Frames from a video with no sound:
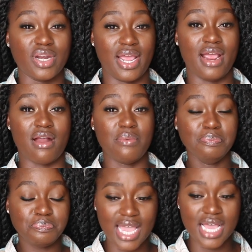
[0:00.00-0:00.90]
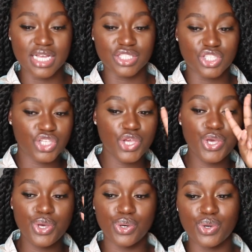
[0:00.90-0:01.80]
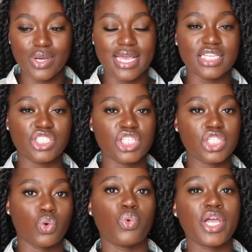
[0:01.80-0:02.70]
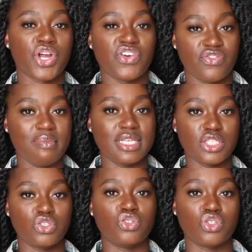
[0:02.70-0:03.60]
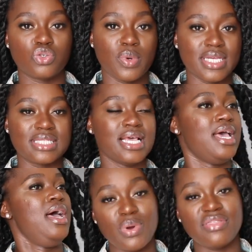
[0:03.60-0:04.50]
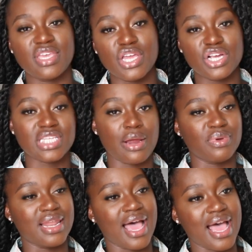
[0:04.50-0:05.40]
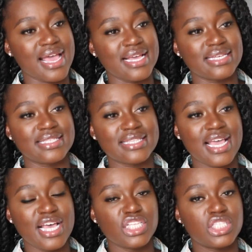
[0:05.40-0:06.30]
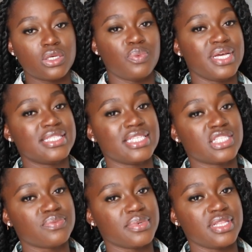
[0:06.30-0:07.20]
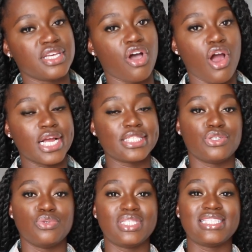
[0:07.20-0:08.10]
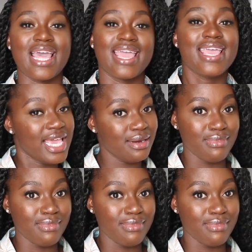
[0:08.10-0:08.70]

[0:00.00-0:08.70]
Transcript: own hair. And two, it's just quicker for me to do twists. But throughout the years, I realized twist is really hard to stay